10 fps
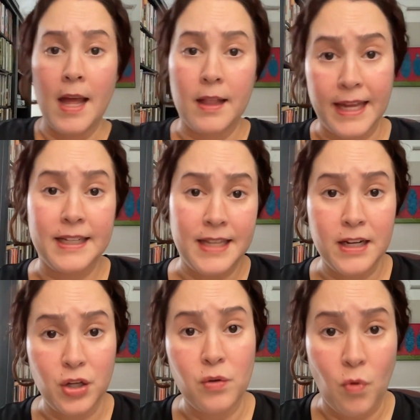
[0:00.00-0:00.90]
like a
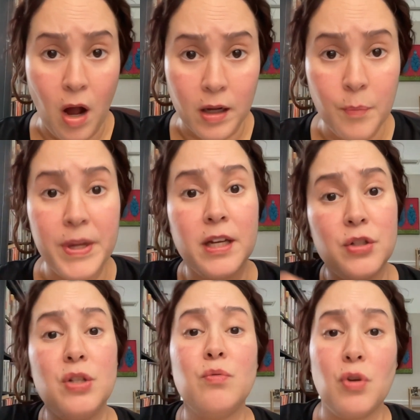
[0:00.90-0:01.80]
10-ton rock,
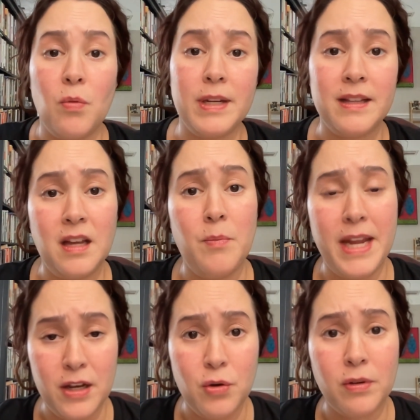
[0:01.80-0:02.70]
because you don't need them
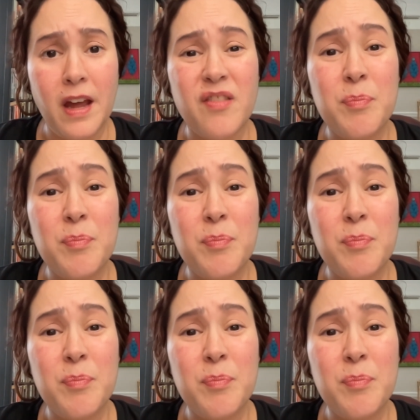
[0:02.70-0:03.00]
in your life.